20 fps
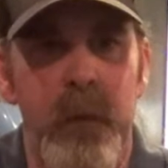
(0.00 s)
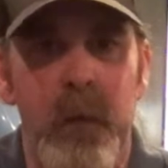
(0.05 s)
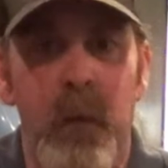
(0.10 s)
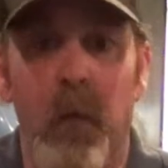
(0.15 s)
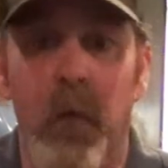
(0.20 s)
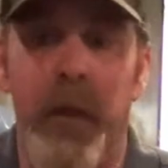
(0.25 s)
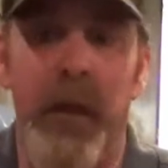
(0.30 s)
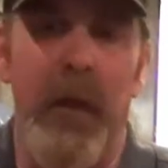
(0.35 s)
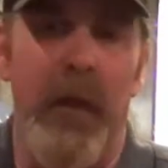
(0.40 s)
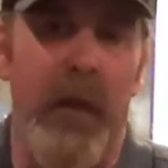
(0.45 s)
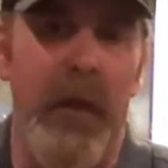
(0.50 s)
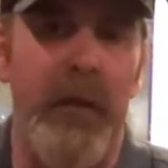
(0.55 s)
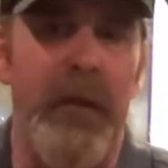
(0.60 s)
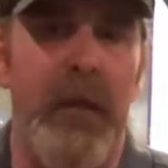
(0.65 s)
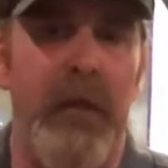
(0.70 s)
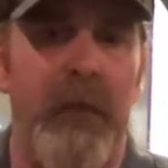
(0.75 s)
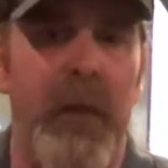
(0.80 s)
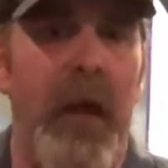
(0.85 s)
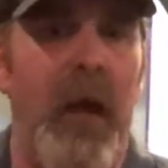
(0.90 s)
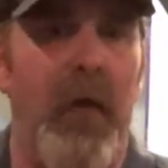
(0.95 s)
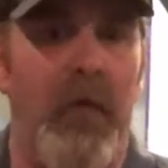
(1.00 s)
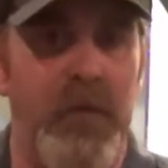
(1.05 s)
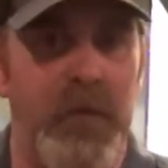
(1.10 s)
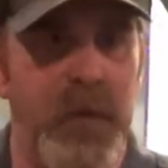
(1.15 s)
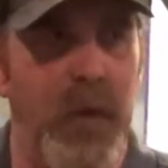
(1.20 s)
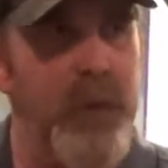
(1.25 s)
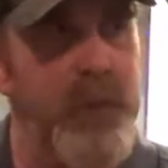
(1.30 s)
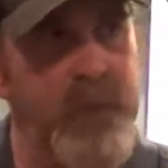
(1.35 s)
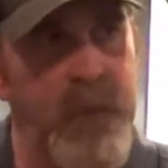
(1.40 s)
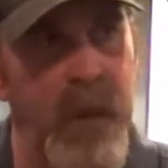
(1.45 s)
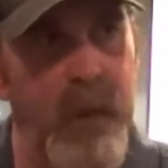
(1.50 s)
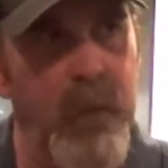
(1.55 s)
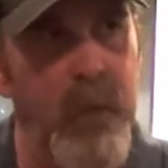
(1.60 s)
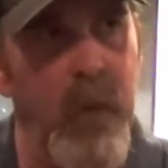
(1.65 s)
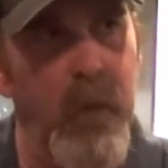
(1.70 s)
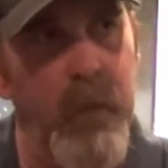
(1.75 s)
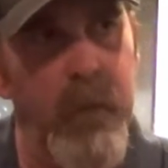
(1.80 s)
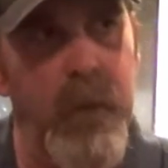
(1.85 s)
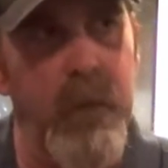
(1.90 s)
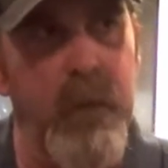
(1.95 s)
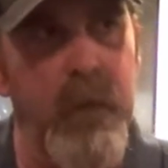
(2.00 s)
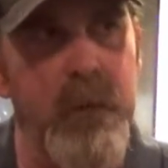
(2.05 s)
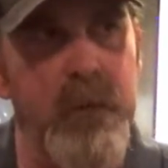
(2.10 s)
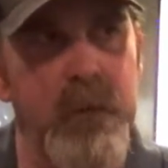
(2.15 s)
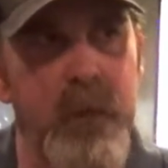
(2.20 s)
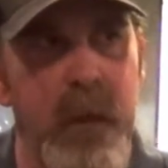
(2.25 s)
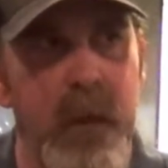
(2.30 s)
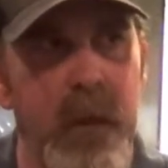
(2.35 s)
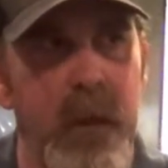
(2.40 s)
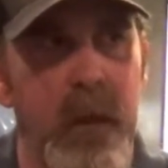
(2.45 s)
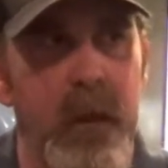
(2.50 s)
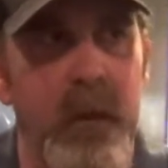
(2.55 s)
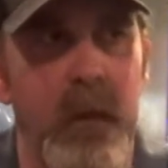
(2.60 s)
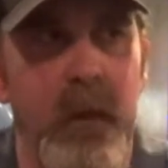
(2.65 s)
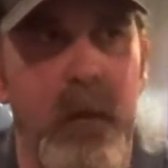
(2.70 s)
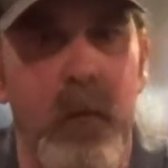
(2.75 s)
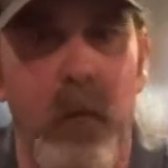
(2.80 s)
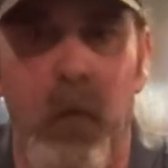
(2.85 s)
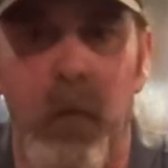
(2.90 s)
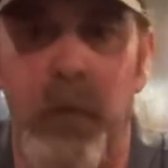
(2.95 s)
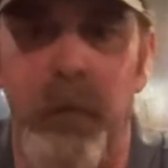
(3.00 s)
or get an idea of how shelf stable our beer is, that kind of thing, or